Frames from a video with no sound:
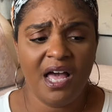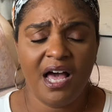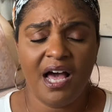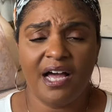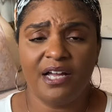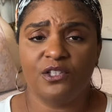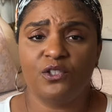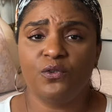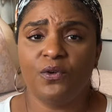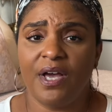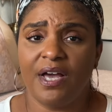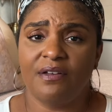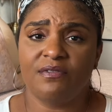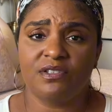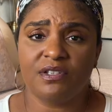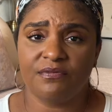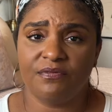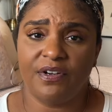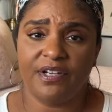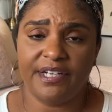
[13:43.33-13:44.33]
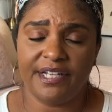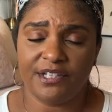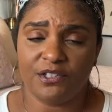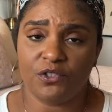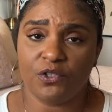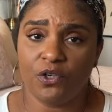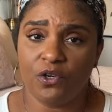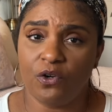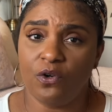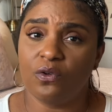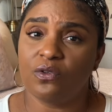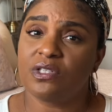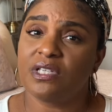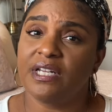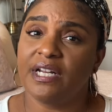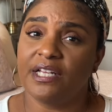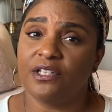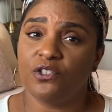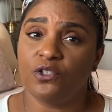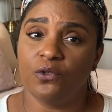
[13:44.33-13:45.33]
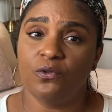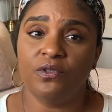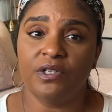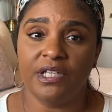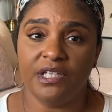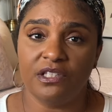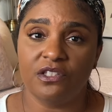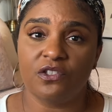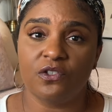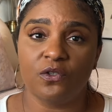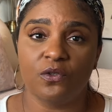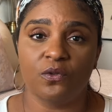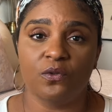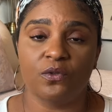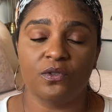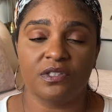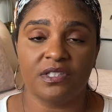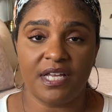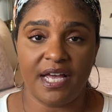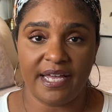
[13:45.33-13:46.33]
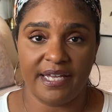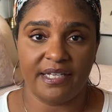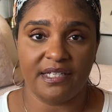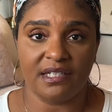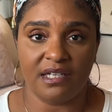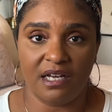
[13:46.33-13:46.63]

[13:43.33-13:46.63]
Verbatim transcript: I do have some financial goals, and I do need to tighten